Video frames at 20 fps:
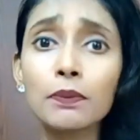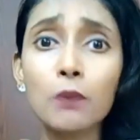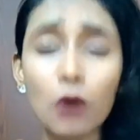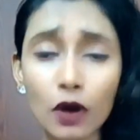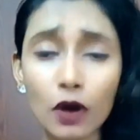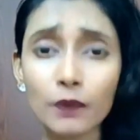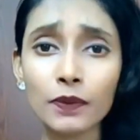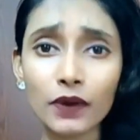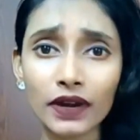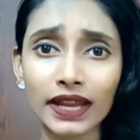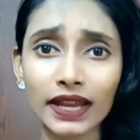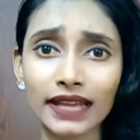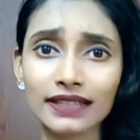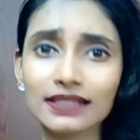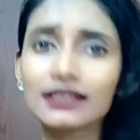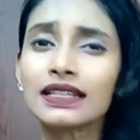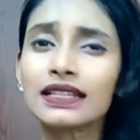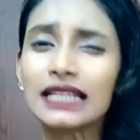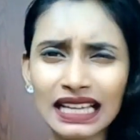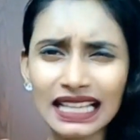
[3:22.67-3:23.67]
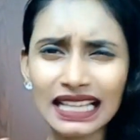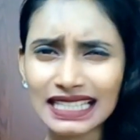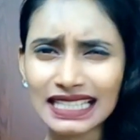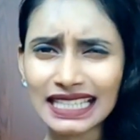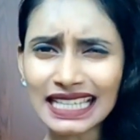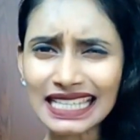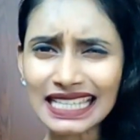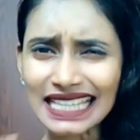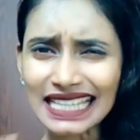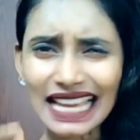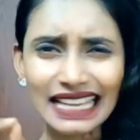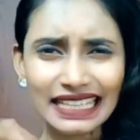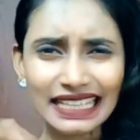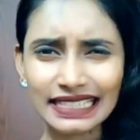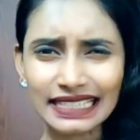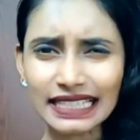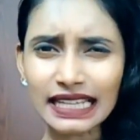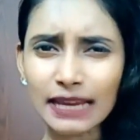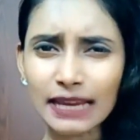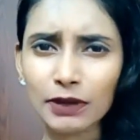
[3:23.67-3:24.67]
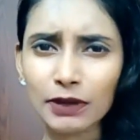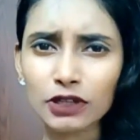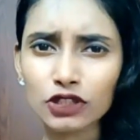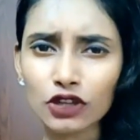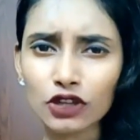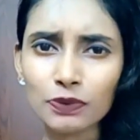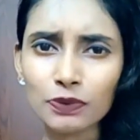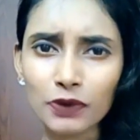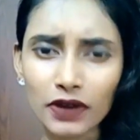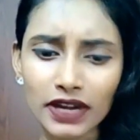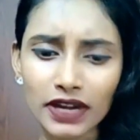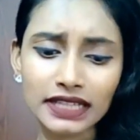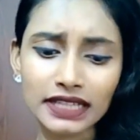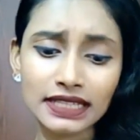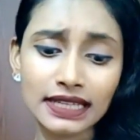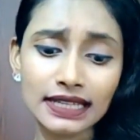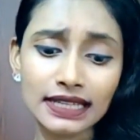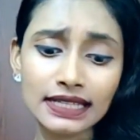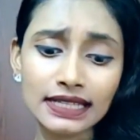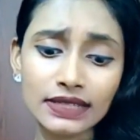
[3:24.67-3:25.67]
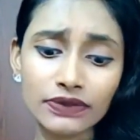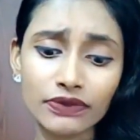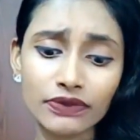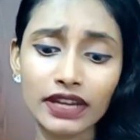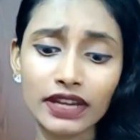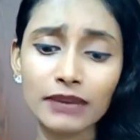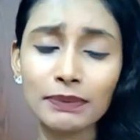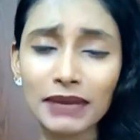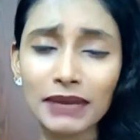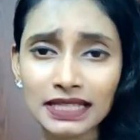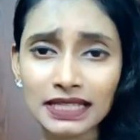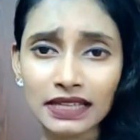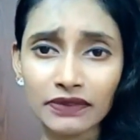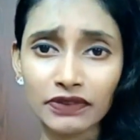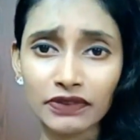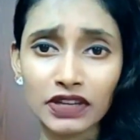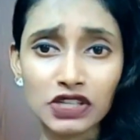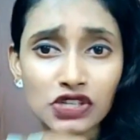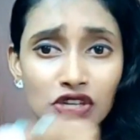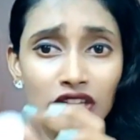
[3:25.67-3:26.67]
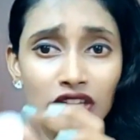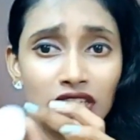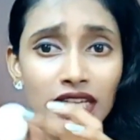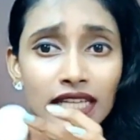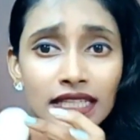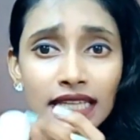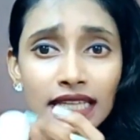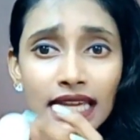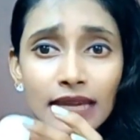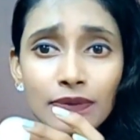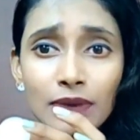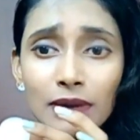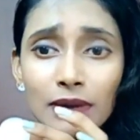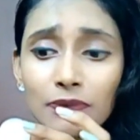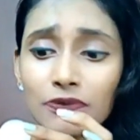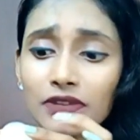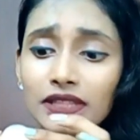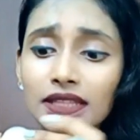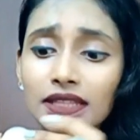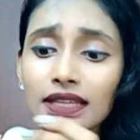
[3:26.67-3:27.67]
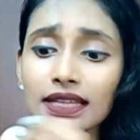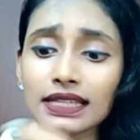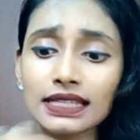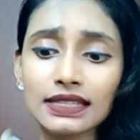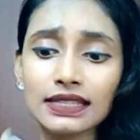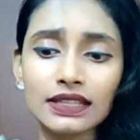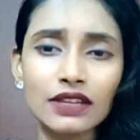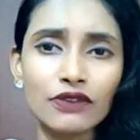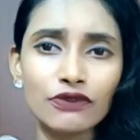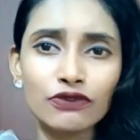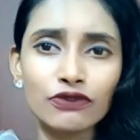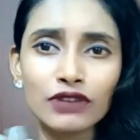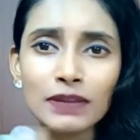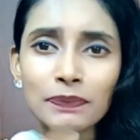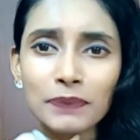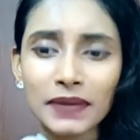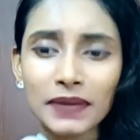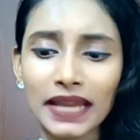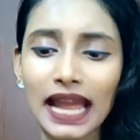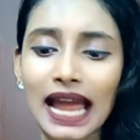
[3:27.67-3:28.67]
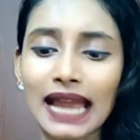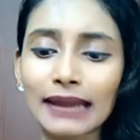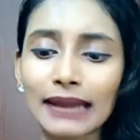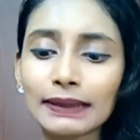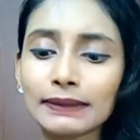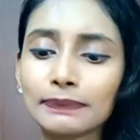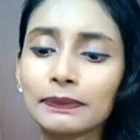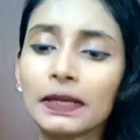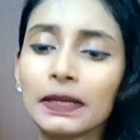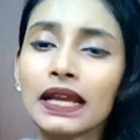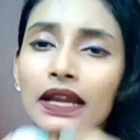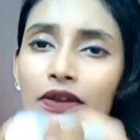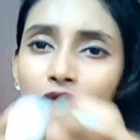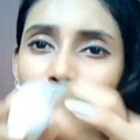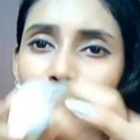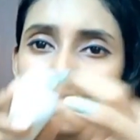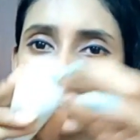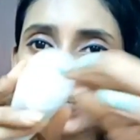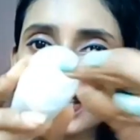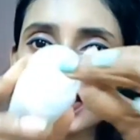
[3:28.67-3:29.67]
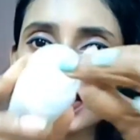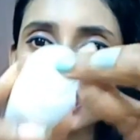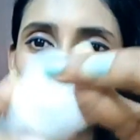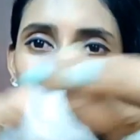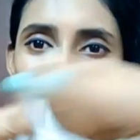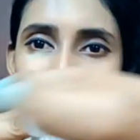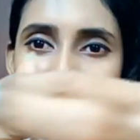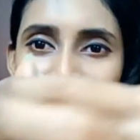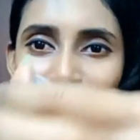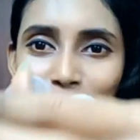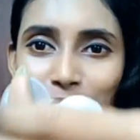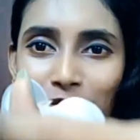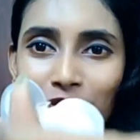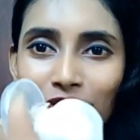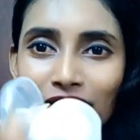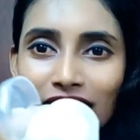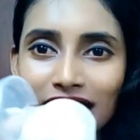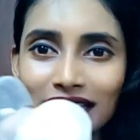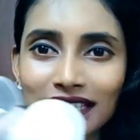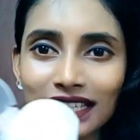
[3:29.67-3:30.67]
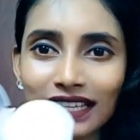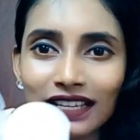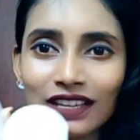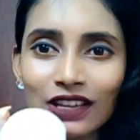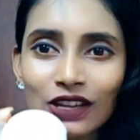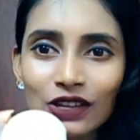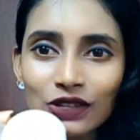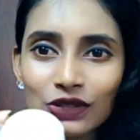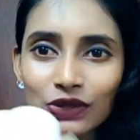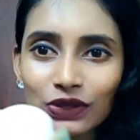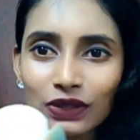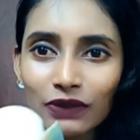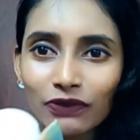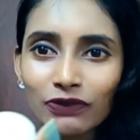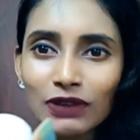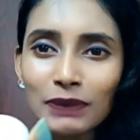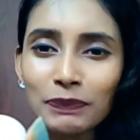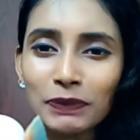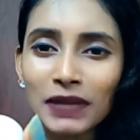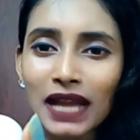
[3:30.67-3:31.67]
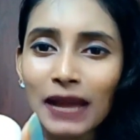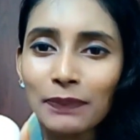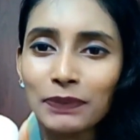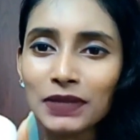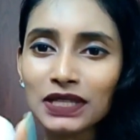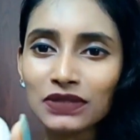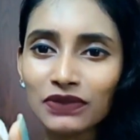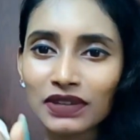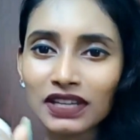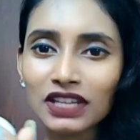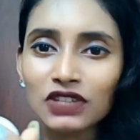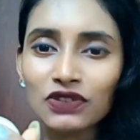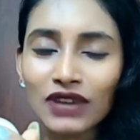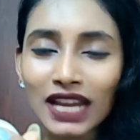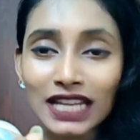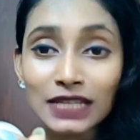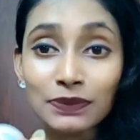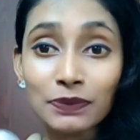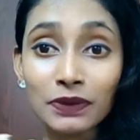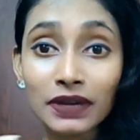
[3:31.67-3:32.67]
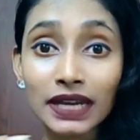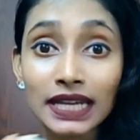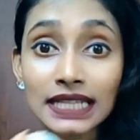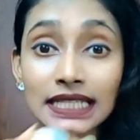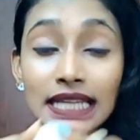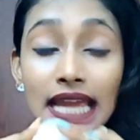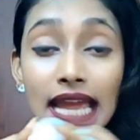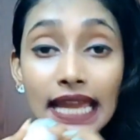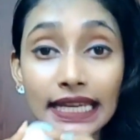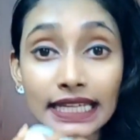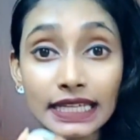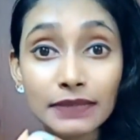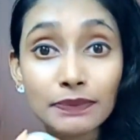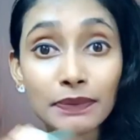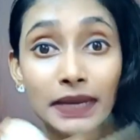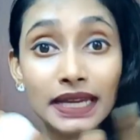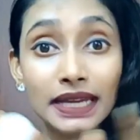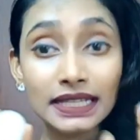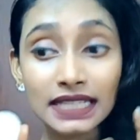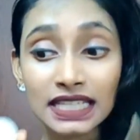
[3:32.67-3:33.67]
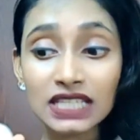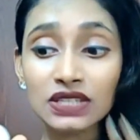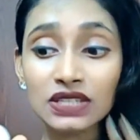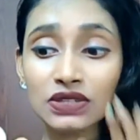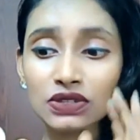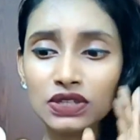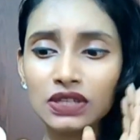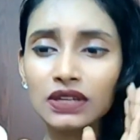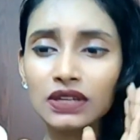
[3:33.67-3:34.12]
take more product. Just a little amount of product is very much sufficient. It came up with this flip cap which is transparent. So the flip cap is very transparent, and it made it